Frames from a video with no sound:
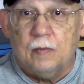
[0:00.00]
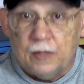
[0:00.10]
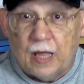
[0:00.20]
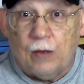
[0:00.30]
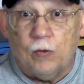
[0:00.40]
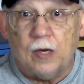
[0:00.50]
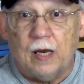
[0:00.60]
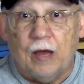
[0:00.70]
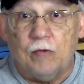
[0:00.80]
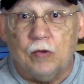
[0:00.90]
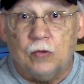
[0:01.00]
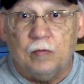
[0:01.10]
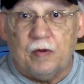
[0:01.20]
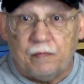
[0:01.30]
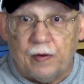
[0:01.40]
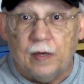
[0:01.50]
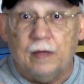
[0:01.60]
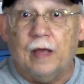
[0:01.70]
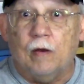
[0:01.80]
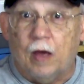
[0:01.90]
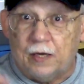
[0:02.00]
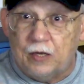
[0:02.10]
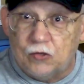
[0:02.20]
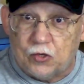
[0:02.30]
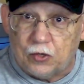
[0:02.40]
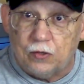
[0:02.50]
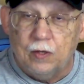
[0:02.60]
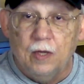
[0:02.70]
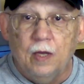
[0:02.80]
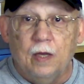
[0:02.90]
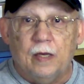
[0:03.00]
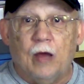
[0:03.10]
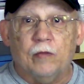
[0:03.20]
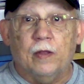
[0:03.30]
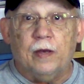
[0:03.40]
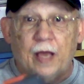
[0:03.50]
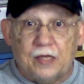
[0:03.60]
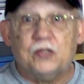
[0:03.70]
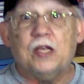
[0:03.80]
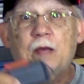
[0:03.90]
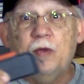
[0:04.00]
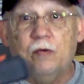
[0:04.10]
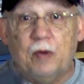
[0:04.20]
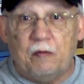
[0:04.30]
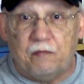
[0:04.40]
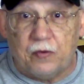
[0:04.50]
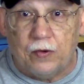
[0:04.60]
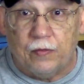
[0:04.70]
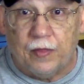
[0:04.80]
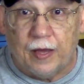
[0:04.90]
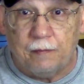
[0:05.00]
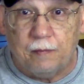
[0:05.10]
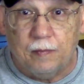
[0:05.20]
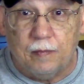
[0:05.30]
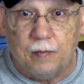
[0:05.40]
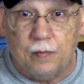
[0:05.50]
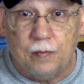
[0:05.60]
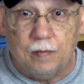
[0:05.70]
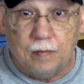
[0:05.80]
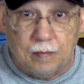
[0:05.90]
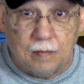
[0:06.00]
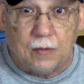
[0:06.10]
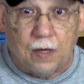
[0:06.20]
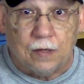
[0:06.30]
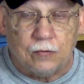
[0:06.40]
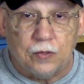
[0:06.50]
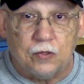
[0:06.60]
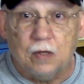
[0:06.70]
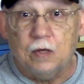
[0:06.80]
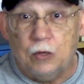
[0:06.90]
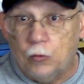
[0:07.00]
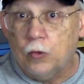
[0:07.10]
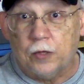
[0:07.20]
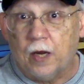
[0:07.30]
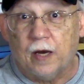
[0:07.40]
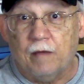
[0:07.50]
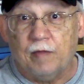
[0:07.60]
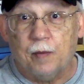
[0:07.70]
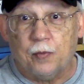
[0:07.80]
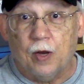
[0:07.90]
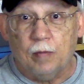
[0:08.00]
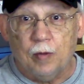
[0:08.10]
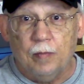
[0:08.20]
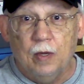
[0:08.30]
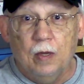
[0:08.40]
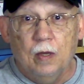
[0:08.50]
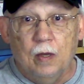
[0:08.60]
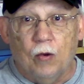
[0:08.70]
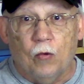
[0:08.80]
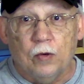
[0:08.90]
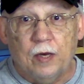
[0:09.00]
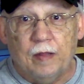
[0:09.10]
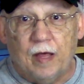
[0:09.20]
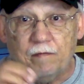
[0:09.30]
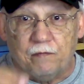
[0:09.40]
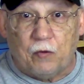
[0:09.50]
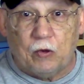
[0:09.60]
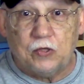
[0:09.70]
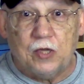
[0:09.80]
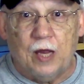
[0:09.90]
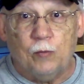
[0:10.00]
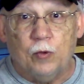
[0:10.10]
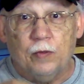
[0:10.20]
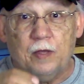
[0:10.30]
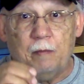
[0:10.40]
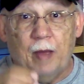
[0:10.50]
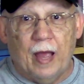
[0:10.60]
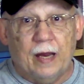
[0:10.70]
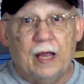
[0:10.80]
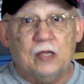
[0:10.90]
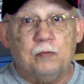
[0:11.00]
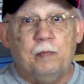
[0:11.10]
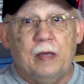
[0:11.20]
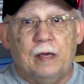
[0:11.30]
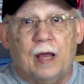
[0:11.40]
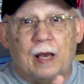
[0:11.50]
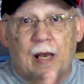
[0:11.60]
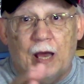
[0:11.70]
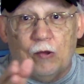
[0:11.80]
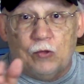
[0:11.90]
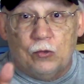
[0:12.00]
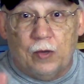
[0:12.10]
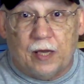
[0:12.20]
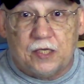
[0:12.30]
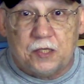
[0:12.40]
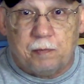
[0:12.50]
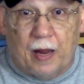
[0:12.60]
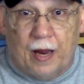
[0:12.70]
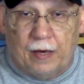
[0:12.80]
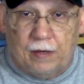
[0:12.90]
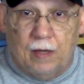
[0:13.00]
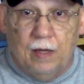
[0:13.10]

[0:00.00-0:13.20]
that will allow you to refill it a lot easier. Now the next time you refill that cartridge, you will not have that problem. Only that first time when the bag has been allowed to expand.